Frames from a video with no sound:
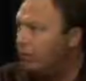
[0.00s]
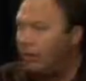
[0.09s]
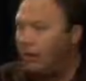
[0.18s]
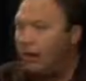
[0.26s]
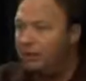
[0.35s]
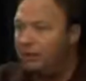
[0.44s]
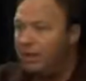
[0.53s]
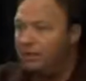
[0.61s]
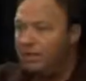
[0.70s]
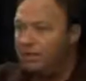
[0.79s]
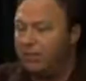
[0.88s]
Or when I
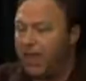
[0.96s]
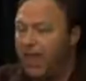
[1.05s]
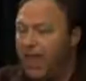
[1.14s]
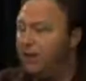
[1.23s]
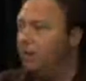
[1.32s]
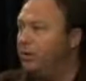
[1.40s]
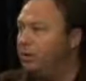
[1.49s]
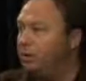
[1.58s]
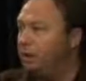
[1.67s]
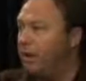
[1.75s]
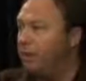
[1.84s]
read some Iowa
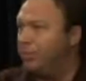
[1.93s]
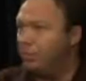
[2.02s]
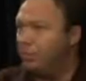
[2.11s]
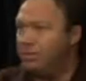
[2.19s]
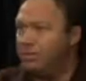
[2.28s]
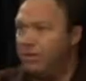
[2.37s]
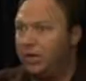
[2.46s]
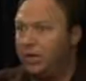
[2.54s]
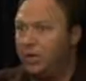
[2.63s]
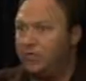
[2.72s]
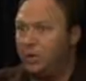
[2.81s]
newspaper where it says they're
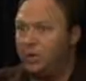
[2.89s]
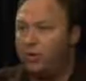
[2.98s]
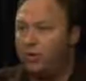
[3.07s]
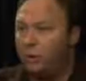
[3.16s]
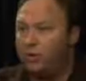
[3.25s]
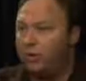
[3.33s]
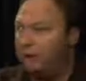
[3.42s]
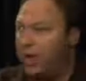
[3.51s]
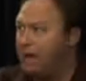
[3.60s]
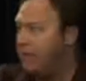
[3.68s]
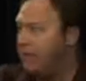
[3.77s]
going to go door to door doing
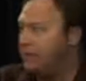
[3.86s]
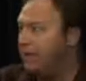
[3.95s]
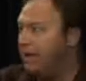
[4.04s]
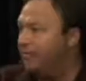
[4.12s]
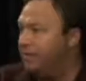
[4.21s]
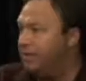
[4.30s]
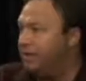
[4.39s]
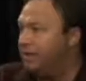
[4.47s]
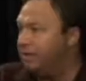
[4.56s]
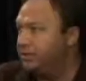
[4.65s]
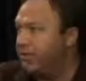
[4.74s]
mock gun
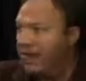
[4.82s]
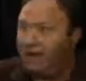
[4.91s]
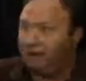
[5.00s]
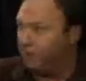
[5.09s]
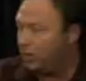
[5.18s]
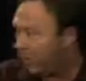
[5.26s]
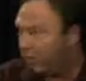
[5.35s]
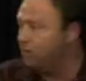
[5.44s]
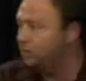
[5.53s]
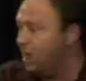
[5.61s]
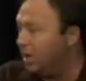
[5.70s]
confiscations and I have the
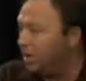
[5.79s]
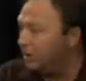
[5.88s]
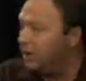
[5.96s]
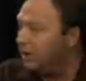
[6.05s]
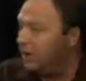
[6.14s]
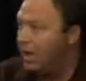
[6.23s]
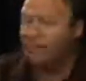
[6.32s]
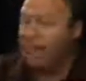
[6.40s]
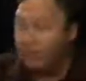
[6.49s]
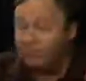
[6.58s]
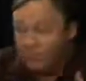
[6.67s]
colonels on. I
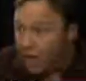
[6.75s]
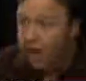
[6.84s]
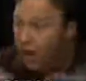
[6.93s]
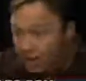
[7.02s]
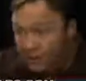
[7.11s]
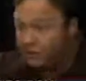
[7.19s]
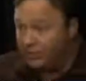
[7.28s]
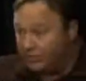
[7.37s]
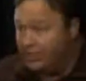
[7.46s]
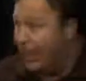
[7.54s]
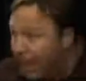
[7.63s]
mean, I'm sorry, this
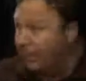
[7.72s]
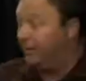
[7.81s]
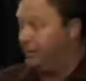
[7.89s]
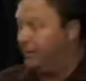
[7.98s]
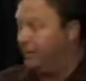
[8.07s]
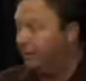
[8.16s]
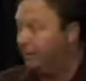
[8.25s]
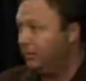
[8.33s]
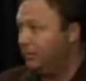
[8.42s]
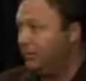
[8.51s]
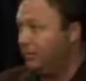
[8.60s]
is reality.
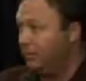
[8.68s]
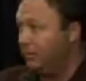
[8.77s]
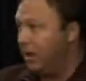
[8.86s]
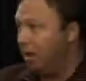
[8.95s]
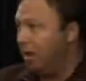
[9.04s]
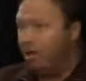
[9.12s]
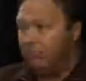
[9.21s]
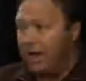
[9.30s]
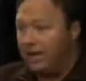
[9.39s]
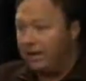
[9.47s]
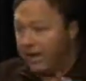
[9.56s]
You know,
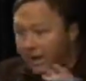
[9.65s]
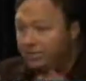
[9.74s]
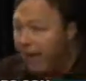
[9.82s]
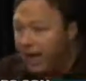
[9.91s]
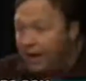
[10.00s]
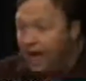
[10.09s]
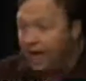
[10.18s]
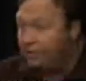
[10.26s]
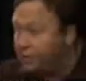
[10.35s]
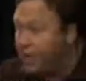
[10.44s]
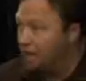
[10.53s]
but it isn't about
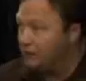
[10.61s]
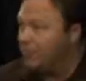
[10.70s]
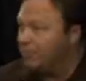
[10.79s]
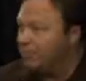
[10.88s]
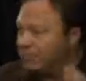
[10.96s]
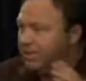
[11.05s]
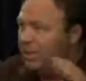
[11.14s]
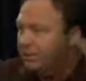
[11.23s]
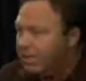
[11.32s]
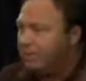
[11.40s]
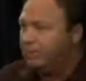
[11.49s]
Alex Jones. You have to see,
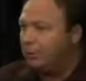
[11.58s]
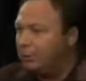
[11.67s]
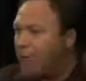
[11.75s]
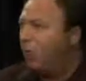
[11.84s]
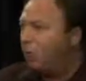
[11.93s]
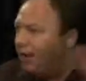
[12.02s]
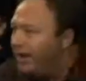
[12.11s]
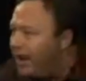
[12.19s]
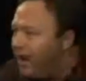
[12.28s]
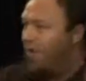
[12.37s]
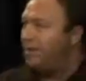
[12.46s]
people don't want
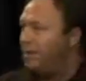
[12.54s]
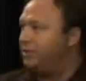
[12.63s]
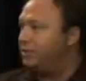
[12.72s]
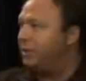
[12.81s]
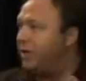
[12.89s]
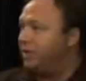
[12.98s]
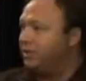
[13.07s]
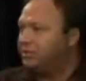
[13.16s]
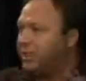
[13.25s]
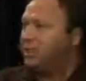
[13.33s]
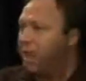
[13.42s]
to hear this, so they're going
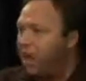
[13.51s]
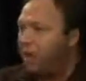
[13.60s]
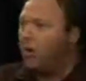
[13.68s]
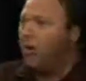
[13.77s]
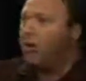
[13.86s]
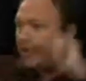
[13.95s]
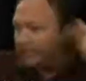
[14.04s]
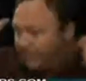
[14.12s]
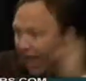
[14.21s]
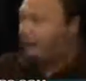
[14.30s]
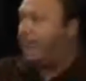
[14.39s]
to say, no,
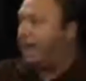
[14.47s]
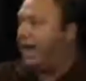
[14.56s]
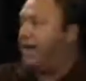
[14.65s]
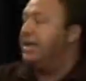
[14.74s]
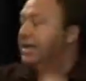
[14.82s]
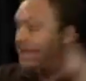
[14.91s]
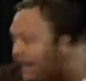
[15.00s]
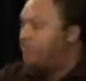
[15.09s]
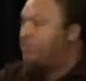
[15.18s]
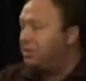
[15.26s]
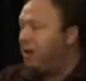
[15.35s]
it's that guy.
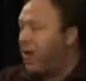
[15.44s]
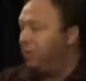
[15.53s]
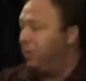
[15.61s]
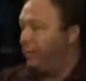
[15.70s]
He's the bad